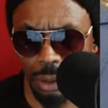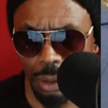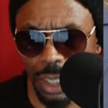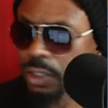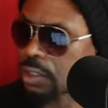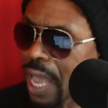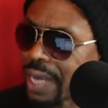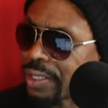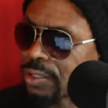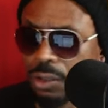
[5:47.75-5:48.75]
And
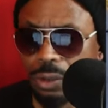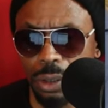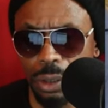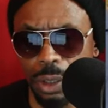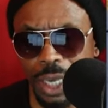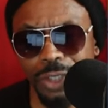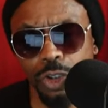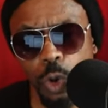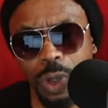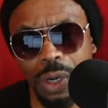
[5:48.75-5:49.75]
status is
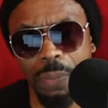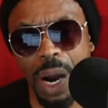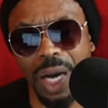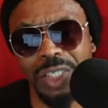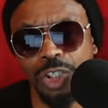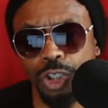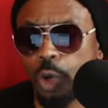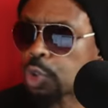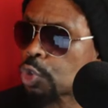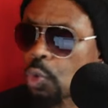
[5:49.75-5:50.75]
talking about a
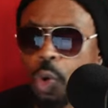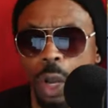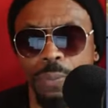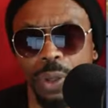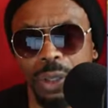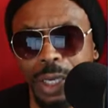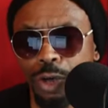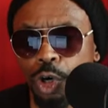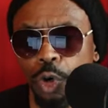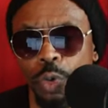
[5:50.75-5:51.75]
social,
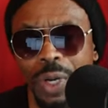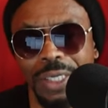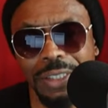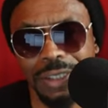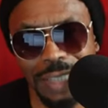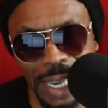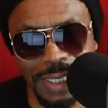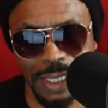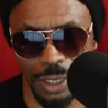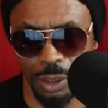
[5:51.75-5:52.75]
political
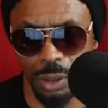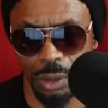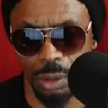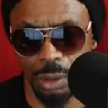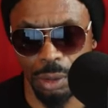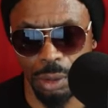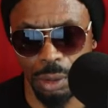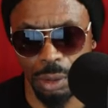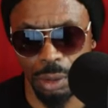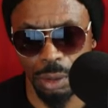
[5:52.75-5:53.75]
standing.
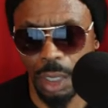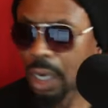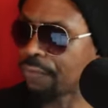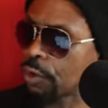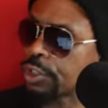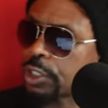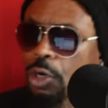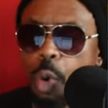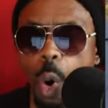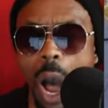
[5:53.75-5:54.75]
And if you're
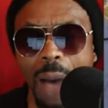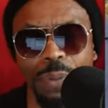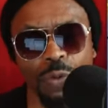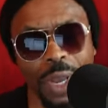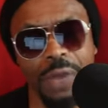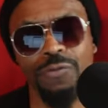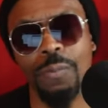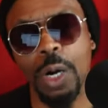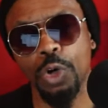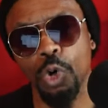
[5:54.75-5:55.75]
still operating
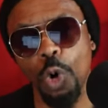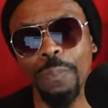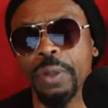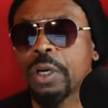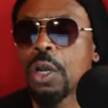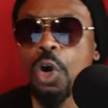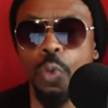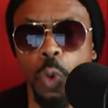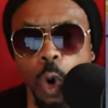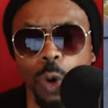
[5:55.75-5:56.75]
from a corporate
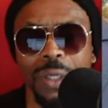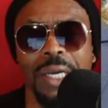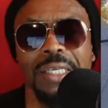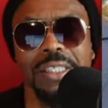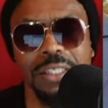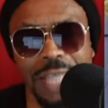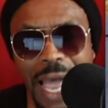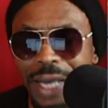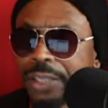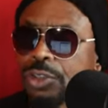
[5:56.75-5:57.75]
ward
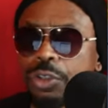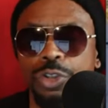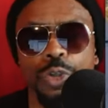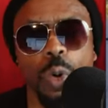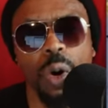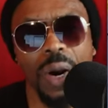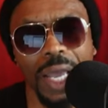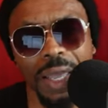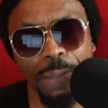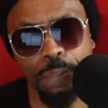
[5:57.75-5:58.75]
status, you are
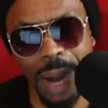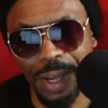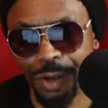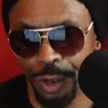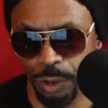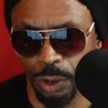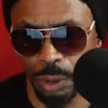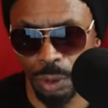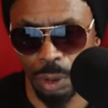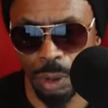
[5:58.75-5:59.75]
a minor,
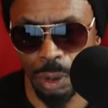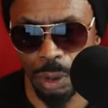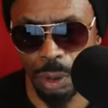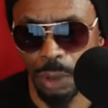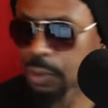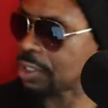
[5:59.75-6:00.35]
which